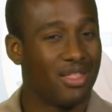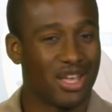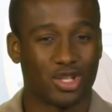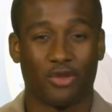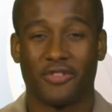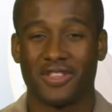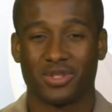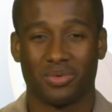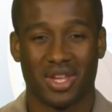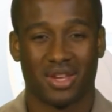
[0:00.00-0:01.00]
That's all for
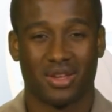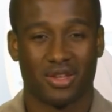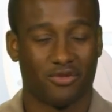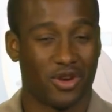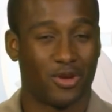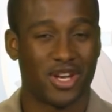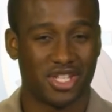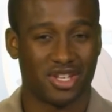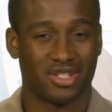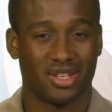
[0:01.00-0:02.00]
this week. For any
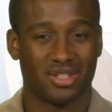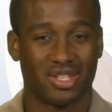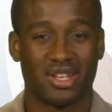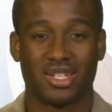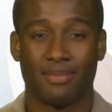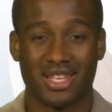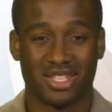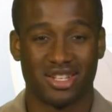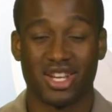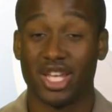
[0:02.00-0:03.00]
questions, send us a
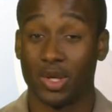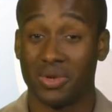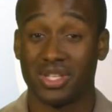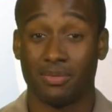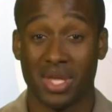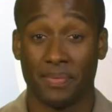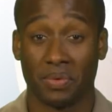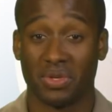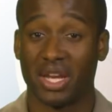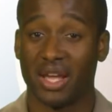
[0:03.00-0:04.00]
message at
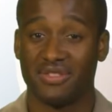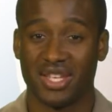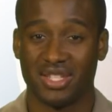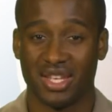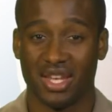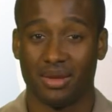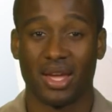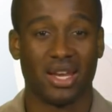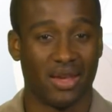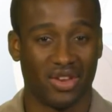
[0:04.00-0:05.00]
usnpeople.fct
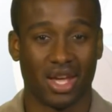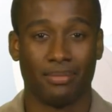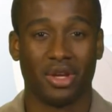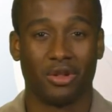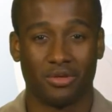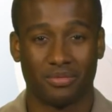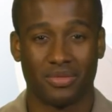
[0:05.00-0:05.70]
and Navy.mil.